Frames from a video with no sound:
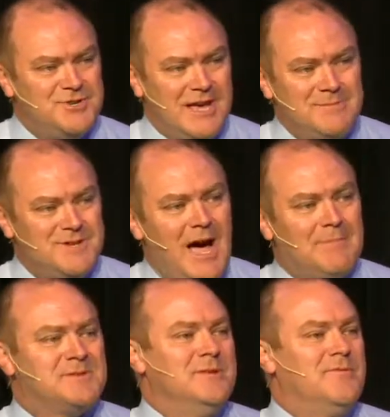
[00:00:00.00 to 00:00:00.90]
James
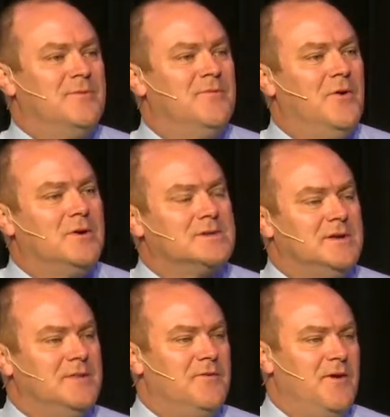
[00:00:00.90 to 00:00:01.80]
Dobson from Focus
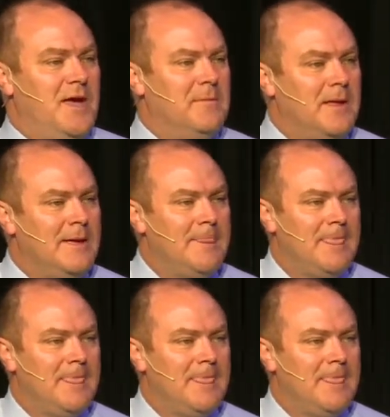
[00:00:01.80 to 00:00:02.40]
on the Family